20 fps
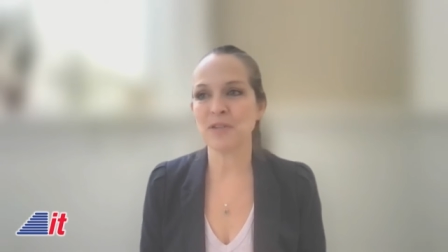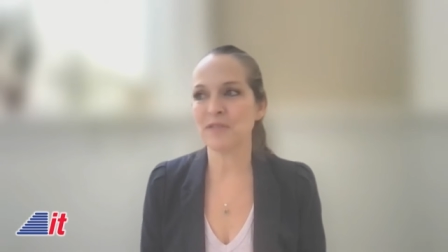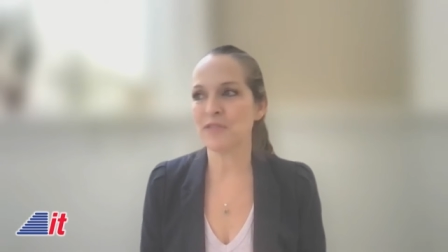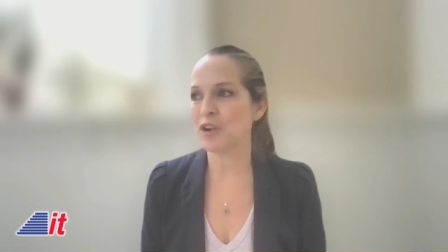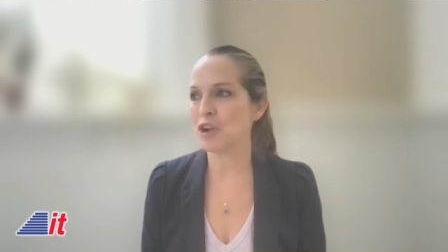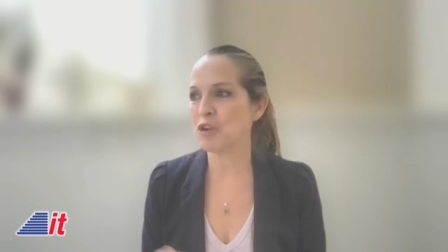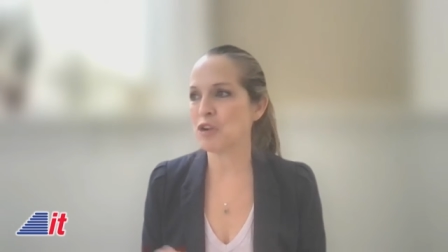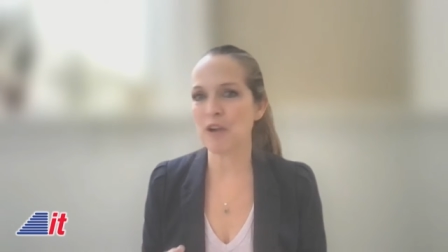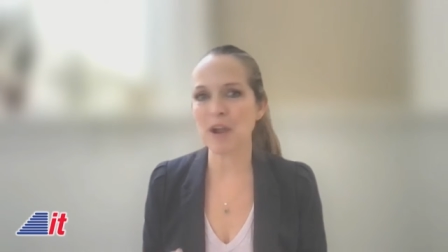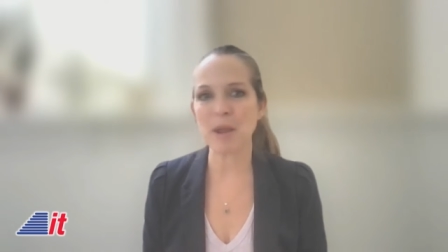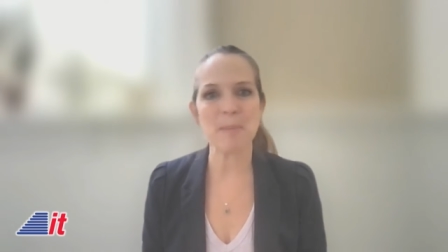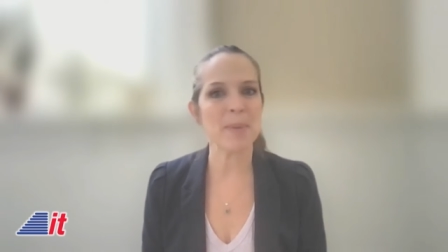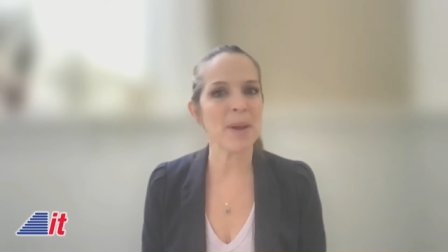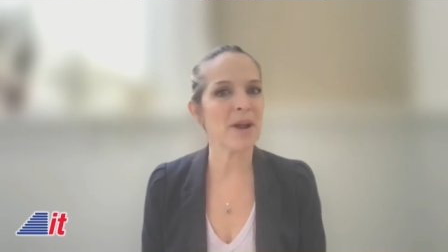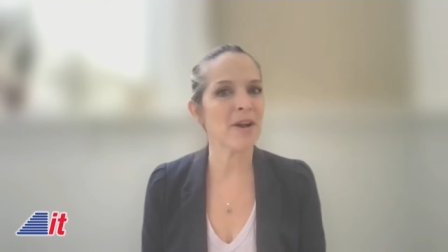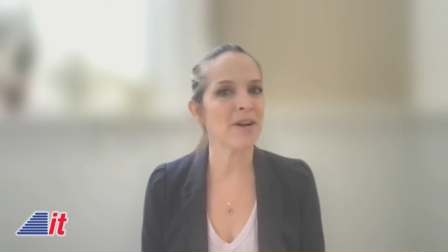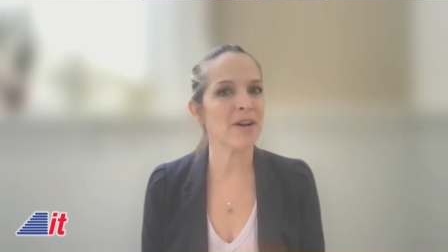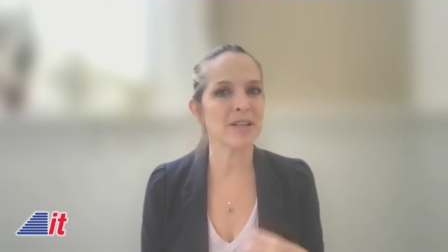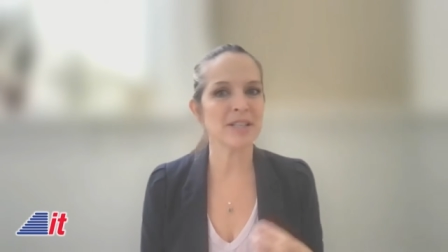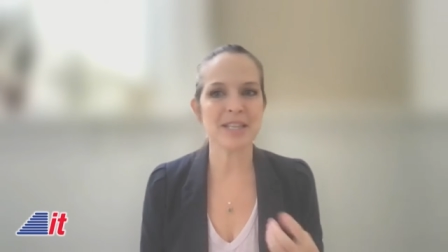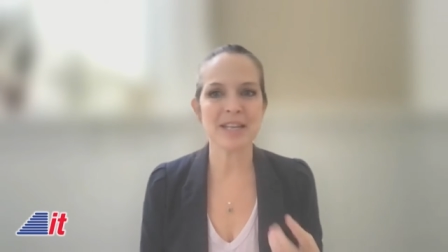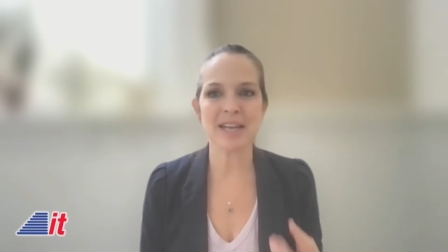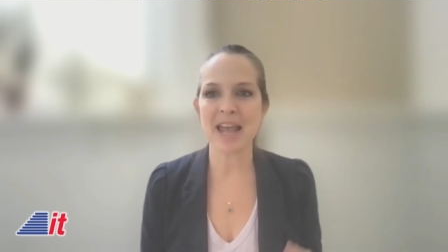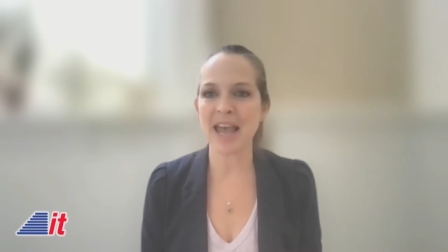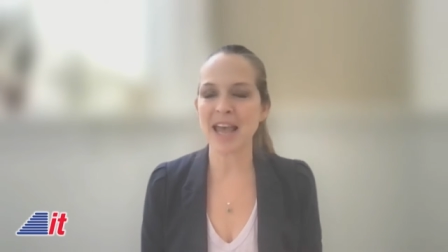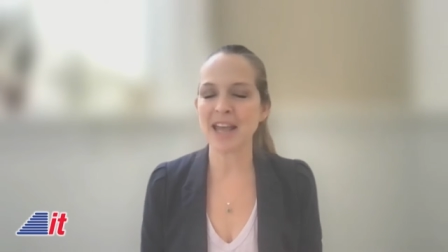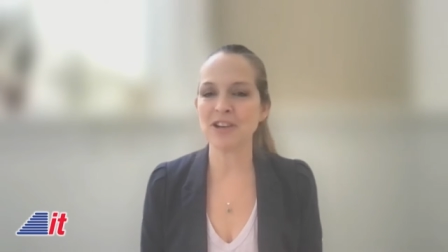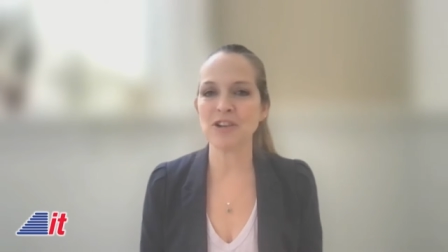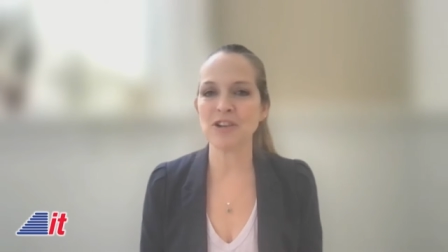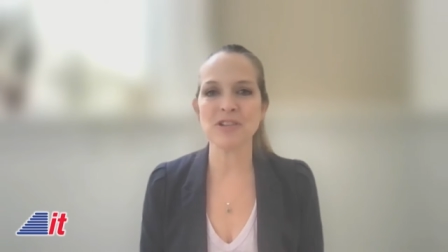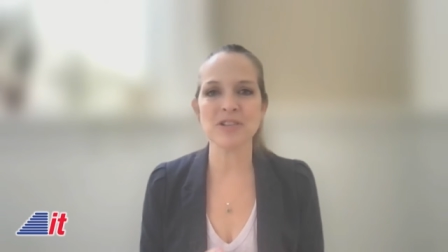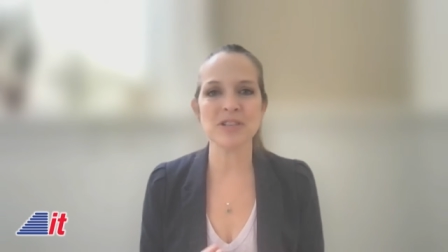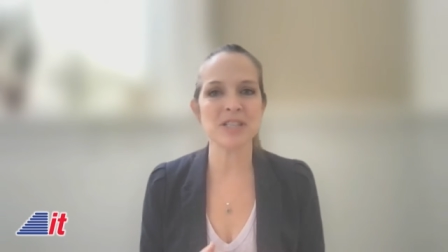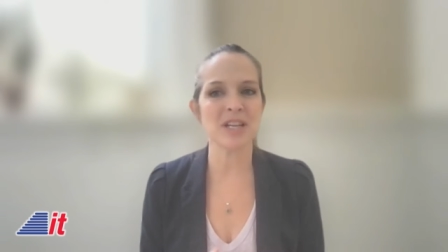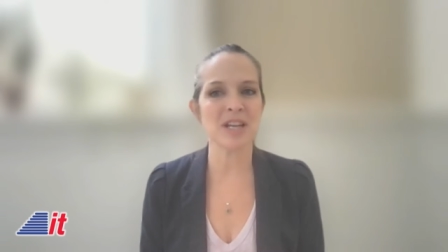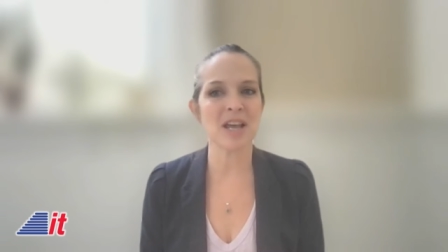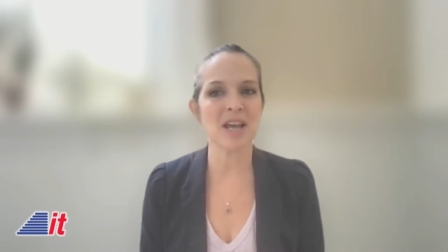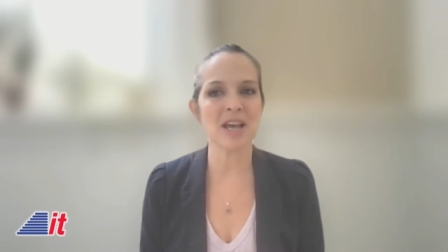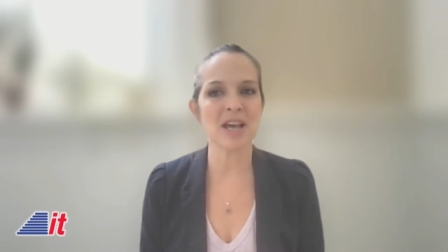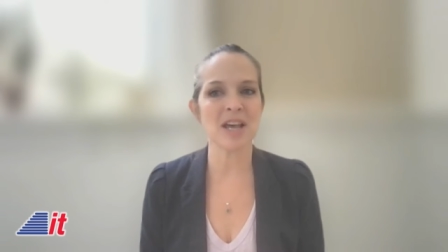for grandparents and adults
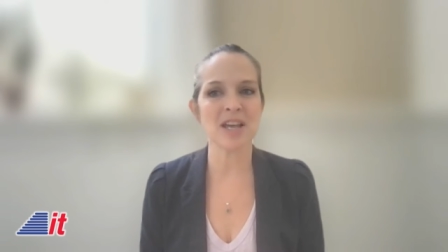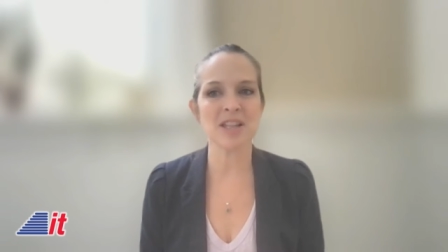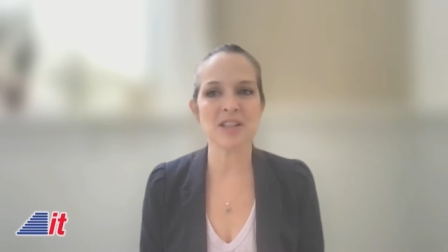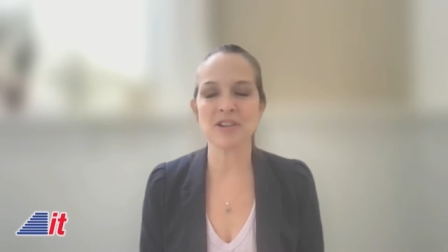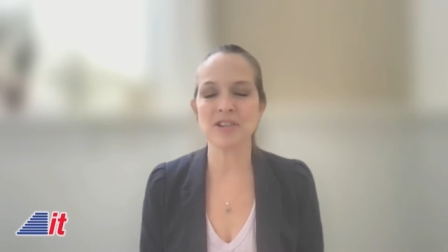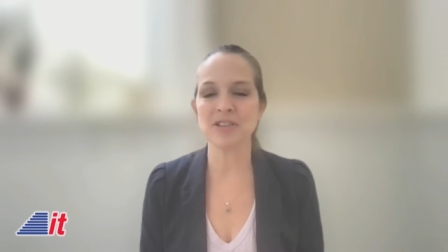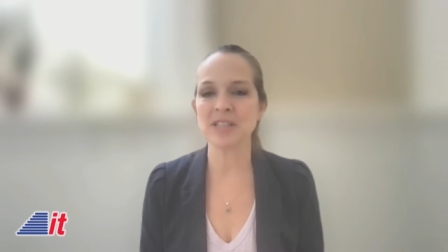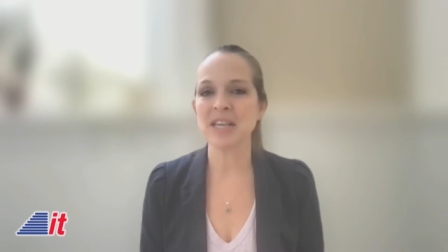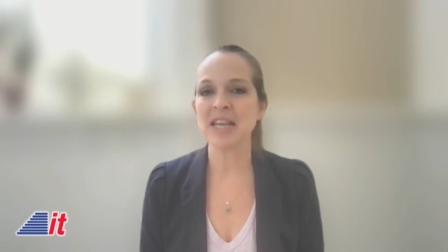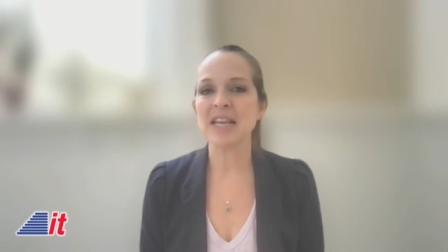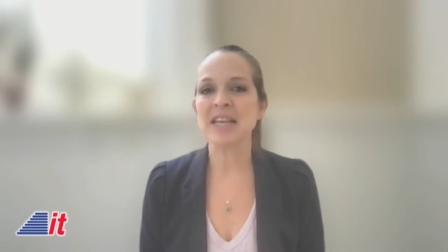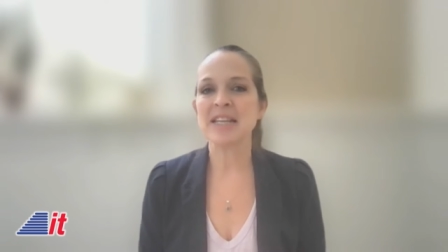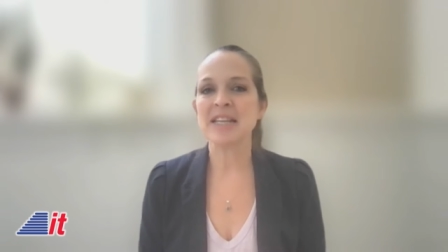and others.